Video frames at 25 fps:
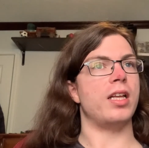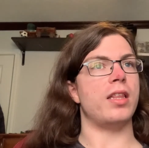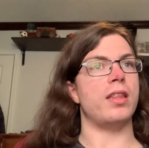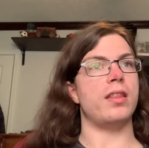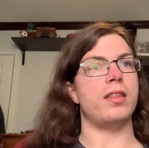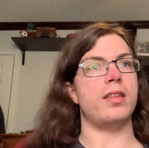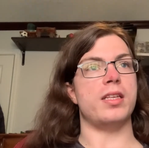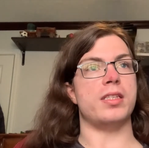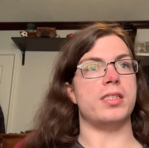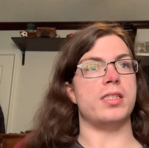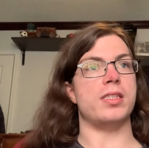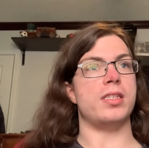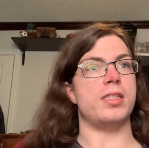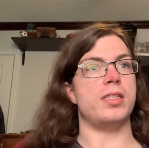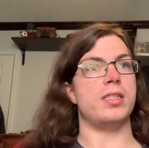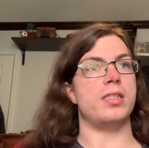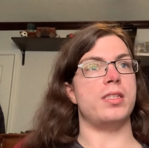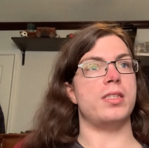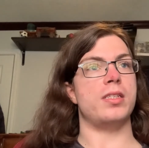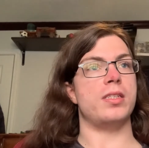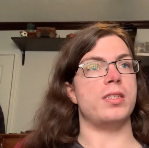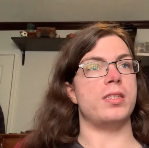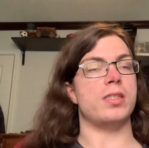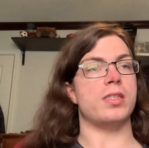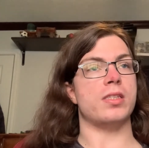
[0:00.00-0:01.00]
This
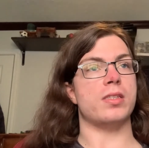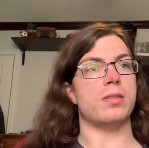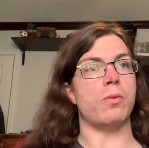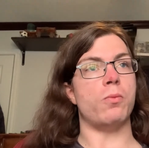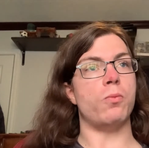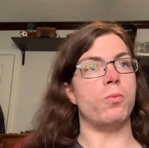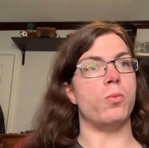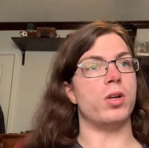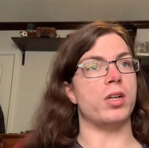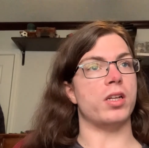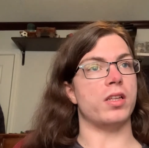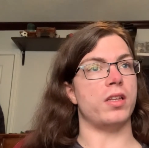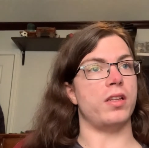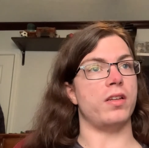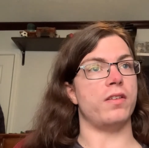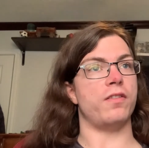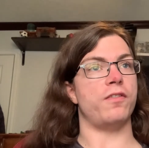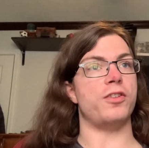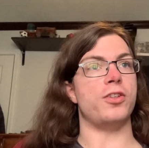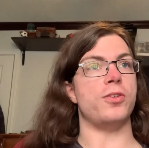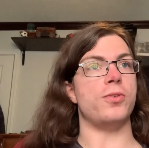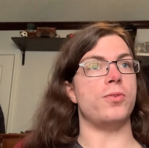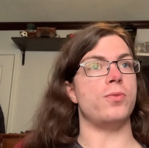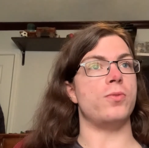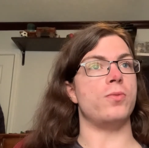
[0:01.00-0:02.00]
is one of the
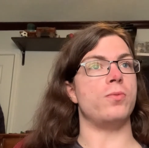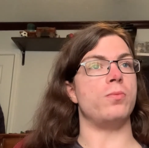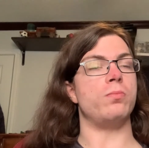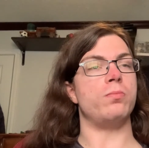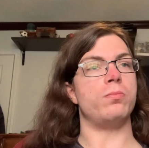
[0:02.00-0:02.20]
few